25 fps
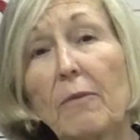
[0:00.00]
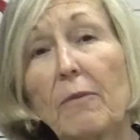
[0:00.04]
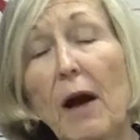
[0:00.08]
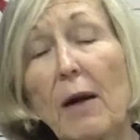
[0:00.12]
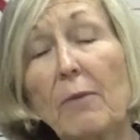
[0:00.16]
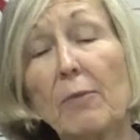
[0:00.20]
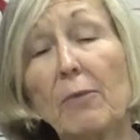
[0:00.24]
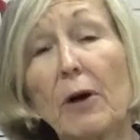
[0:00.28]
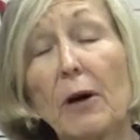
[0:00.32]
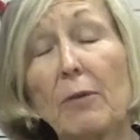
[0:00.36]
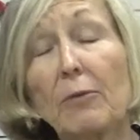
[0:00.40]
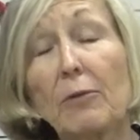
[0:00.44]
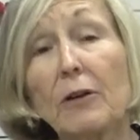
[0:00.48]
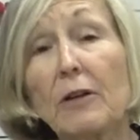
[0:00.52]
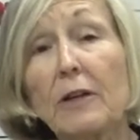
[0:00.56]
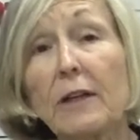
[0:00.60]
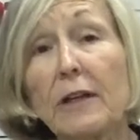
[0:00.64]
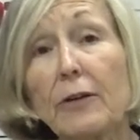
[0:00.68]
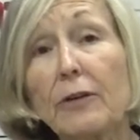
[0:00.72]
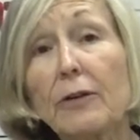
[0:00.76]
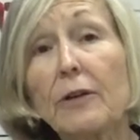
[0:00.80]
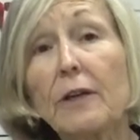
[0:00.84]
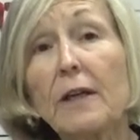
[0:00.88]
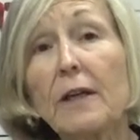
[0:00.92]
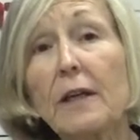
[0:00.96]
I'm Barbara
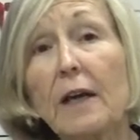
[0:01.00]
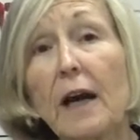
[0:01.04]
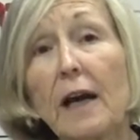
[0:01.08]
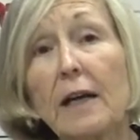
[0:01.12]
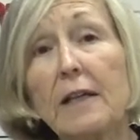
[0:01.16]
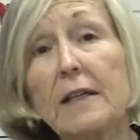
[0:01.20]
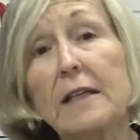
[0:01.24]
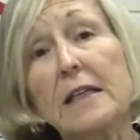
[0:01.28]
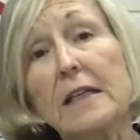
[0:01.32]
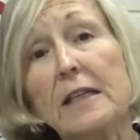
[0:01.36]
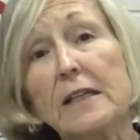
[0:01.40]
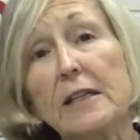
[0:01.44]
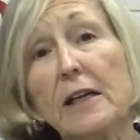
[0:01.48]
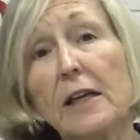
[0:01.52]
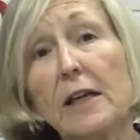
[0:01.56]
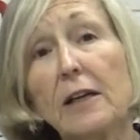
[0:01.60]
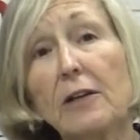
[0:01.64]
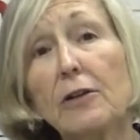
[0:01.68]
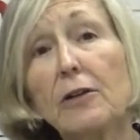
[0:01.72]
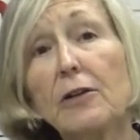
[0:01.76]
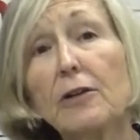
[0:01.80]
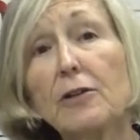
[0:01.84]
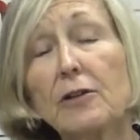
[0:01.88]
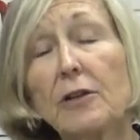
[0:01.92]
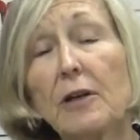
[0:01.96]
Cleary. I teach
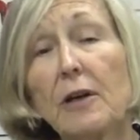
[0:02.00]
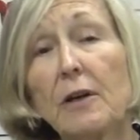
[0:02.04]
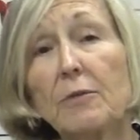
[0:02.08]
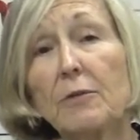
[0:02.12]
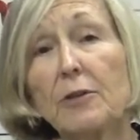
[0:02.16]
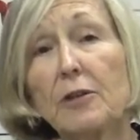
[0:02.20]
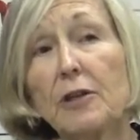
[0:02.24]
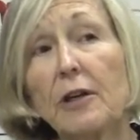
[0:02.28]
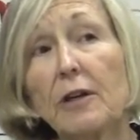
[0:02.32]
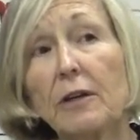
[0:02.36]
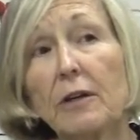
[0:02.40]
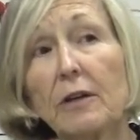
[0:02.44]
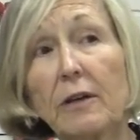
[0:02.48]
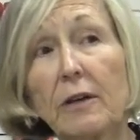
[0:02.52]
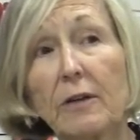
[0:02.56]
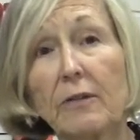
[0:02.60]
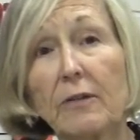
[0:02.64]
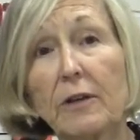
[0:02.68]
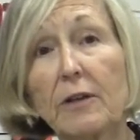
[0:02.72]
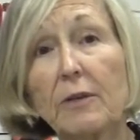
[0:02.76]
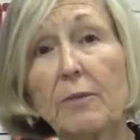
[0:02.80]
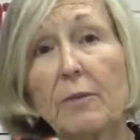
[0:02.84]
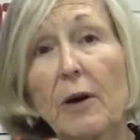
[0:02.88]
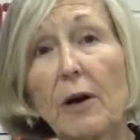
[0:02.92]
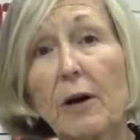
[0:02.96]
English. I'm chair of
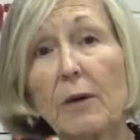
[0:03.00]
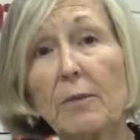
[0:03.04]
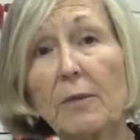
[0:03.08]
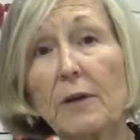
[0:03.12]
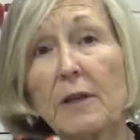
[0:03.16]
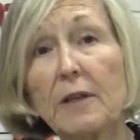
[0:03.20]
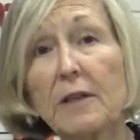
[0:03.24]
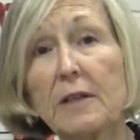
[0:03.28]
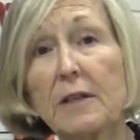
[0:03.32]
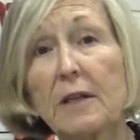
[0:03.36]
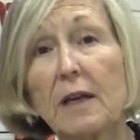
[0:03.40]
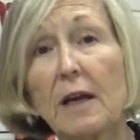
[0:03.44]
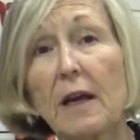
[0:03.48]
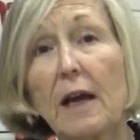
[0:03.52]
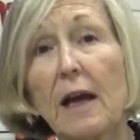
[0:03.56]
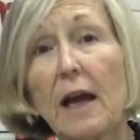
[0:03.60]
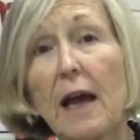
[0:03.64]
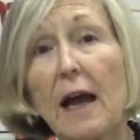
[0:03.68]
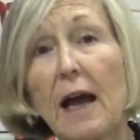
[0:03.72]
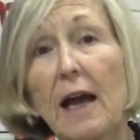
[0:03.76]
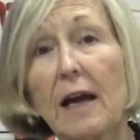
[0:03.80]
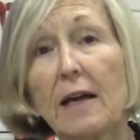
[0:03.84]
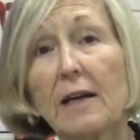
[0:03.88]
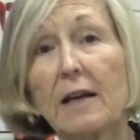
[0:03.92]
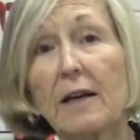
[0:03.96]
the department,
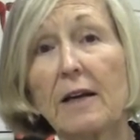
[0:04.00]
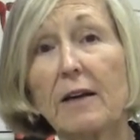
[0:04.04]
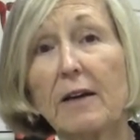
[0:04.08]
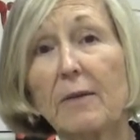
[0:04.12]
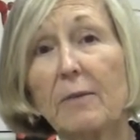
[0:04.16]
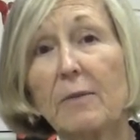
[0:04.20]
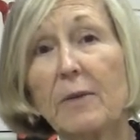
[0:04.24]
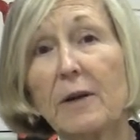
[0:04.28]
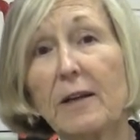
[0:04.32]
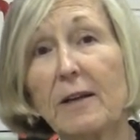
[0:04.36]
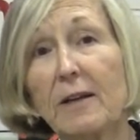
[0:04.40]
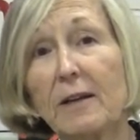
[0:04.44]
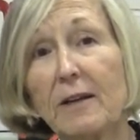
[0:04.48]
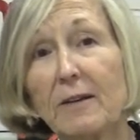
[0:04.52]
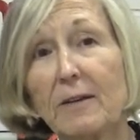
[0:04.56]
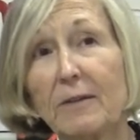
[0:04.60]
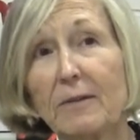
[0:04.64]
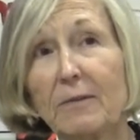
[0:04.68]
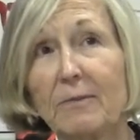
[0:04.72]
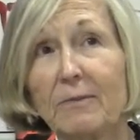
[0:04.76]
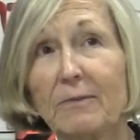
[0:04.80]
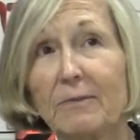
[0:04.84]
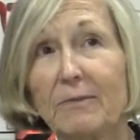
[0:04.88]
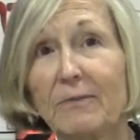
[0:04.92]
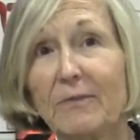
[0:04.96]
and I have been here.
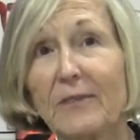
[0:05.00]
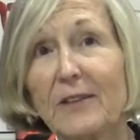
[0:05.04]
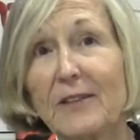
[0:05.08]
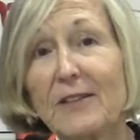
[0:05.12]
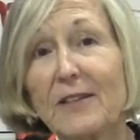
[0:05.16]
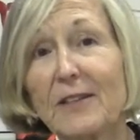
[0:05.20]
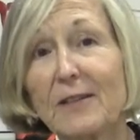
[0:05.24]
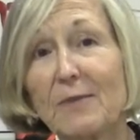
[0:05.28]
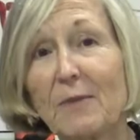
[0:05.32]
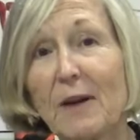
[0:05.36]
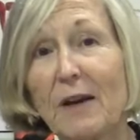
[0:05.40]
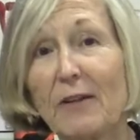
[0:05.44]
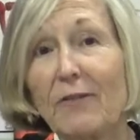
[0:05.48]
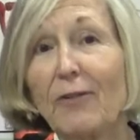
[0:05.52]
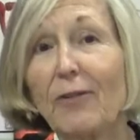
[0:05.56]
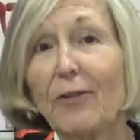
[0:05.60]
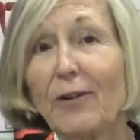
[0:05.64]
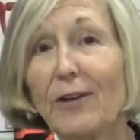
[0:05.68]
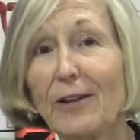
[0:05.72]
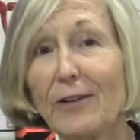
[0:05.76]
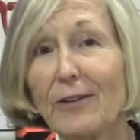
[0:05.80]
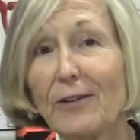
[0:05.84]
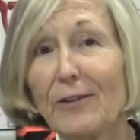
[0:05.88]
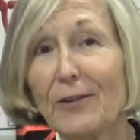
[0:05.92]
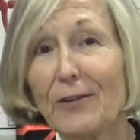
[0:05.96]
This is my
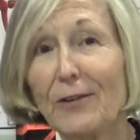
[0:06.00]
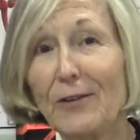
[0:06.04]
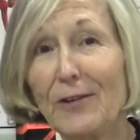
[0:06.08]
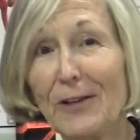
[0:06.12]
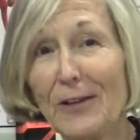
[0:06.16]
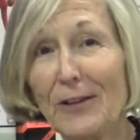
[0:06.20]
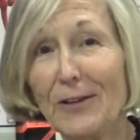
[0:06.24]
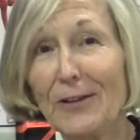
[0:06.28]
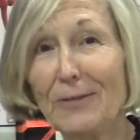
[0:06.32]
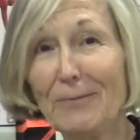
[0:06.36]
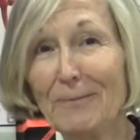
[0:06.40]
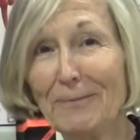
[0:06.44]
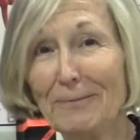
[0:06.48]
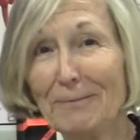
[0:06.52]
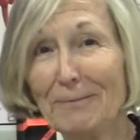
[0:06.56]
43rd year.